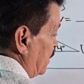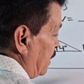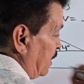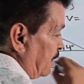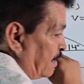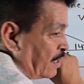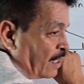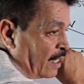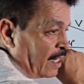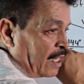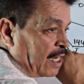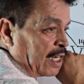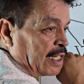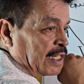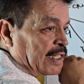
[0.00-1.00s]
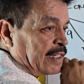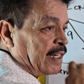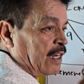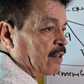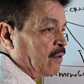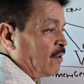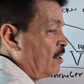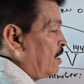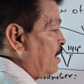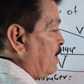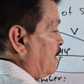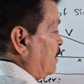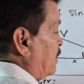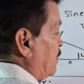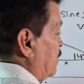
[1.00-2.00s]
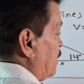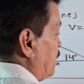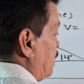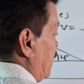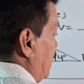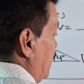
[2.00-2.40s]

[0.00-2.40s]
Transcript: Any kind of triangle. This is